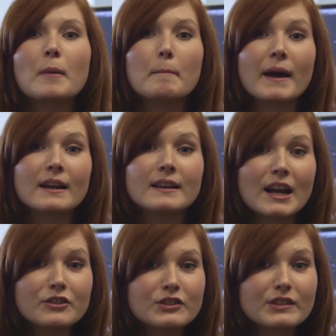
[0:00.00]
My
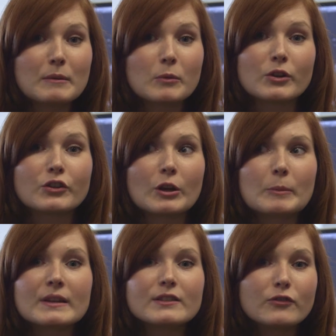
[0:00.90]
graduate scheme at Wood
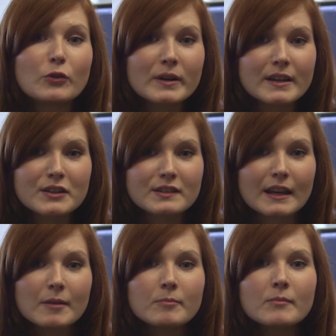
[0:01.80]
Group, it's a four-year
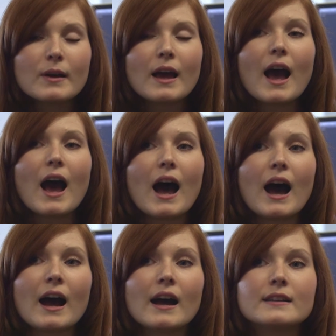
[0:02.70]
scheme,
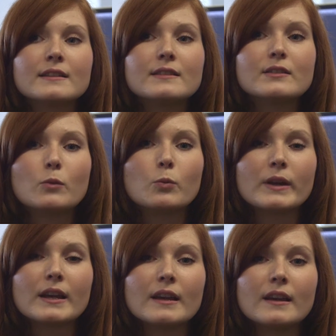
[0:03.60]
and
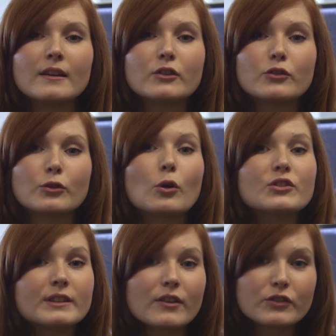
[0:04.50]
we do
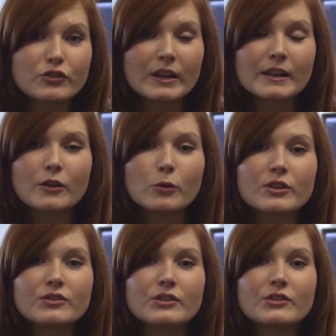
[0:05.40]
lots of different training
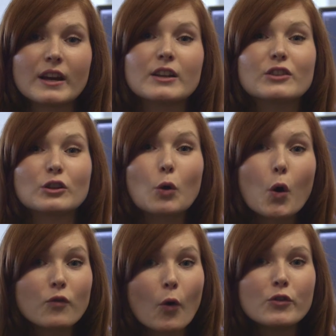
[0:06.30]
courses, and it's a
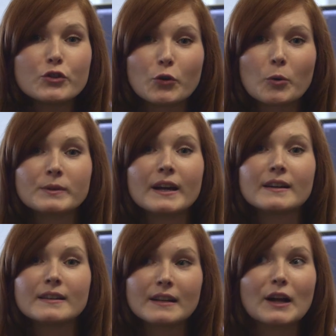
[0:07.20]
lot of on-the-job
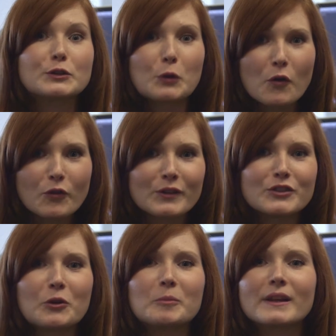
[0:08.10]

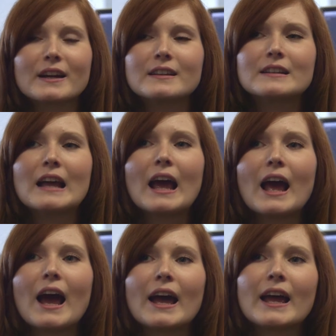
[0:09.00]
learning,
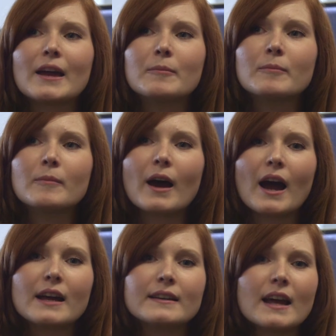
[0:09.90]

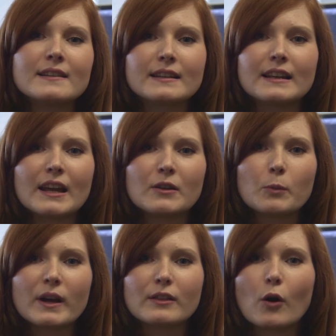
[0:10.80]
and integrating
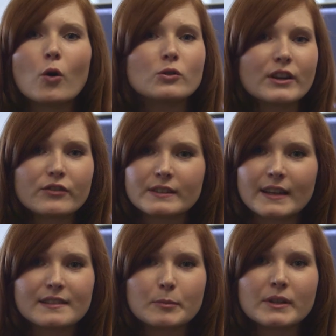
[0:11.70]
with all different
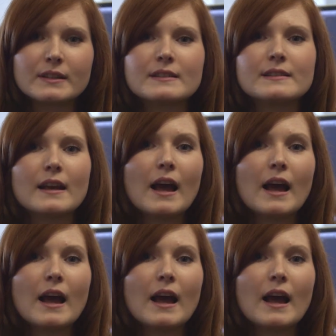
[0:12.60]
disciplines